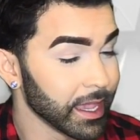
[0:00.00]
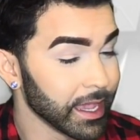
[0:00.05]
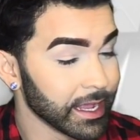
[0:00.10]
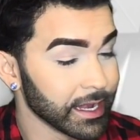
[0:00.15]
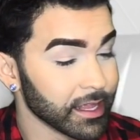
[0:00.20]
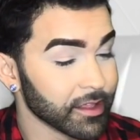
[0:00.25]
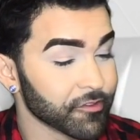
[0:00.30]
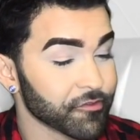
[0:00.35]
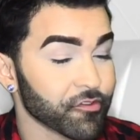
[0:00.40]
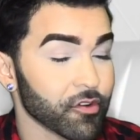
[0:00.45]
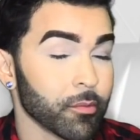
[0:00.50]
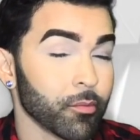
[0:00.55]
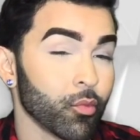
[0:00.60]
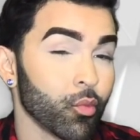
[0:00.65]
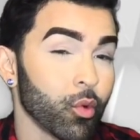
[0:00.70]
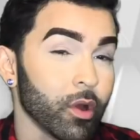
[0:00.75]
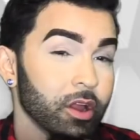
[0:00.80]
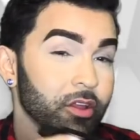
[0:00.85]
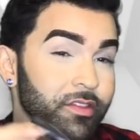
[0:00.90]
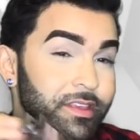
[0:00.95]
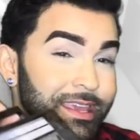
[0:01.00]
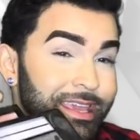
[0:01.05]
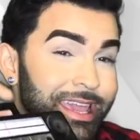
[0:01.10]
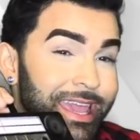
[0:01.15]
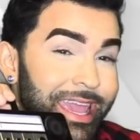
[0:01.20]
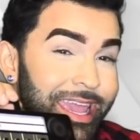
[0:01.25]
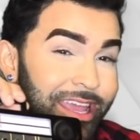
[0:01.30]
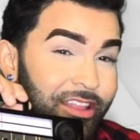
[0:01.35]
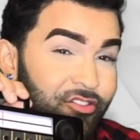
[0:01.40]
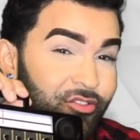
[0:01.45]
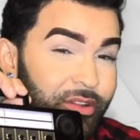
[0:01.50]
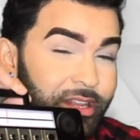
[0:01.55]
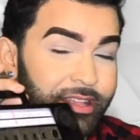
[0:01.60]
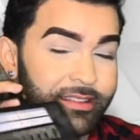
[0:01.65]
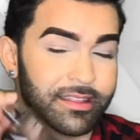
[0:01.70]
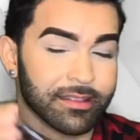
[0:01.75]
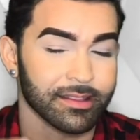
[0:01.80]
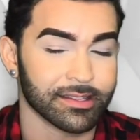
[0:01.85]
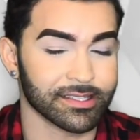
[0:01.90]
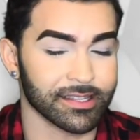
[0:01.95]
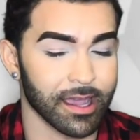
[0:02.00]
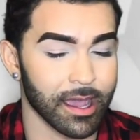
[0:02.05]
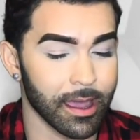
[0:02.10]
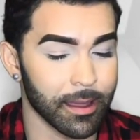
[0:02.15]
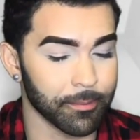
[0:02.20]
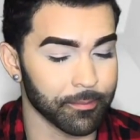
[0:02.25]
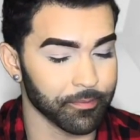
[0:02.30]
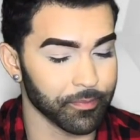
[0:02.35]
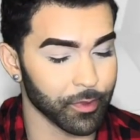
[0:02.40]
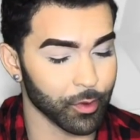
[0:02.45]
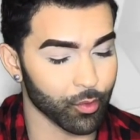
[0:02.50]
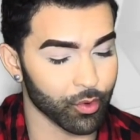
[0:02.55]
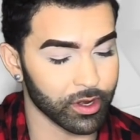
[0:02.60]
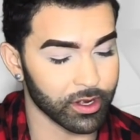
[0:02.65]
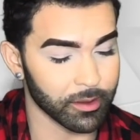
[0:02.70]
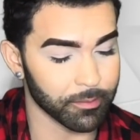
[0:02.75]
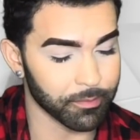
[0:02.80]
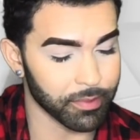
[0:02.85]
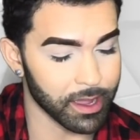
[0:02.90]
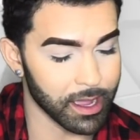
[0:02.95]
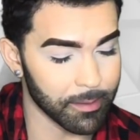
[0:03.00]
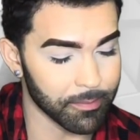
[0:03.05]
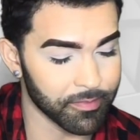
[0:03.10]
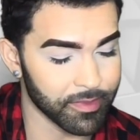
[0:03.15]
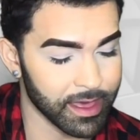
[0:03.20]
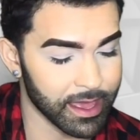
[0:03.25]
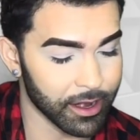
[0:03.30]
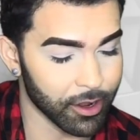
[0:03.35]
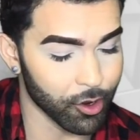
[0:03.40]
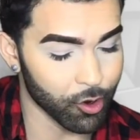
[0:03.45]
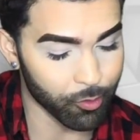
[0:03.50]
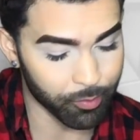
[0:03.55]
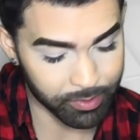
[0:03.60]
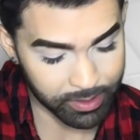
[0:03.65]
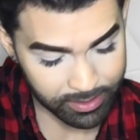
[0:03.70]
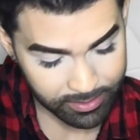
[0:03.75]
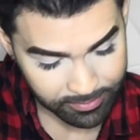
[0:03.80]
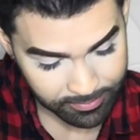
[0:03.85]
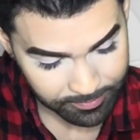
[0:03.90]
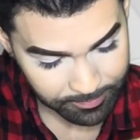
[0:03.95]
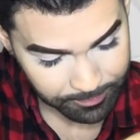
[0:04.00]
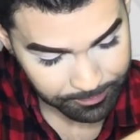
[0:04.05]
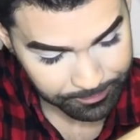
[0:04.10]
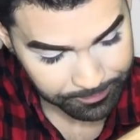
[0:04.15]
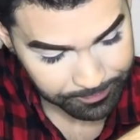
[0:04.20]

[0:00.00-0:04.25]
it is from where the handle is at the top. We're gonna pop that open.